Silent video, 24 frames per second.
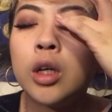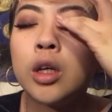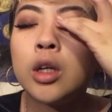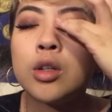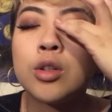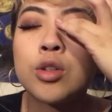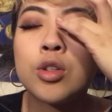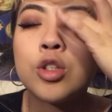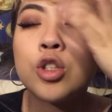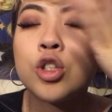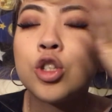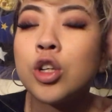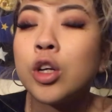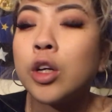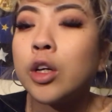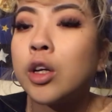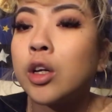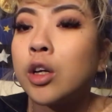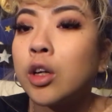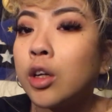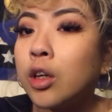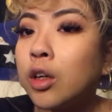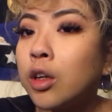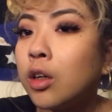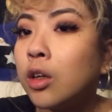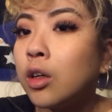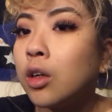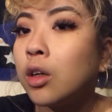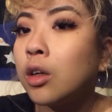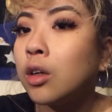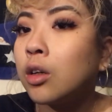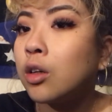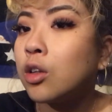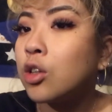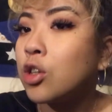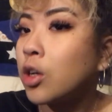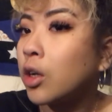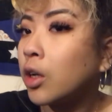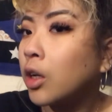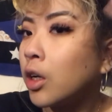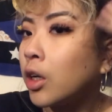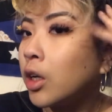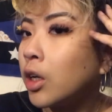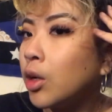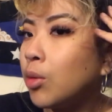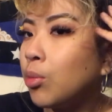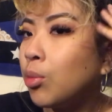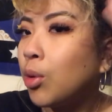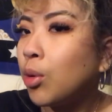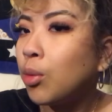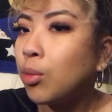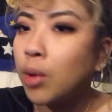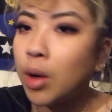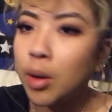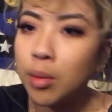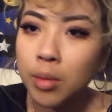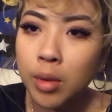and just checking up on my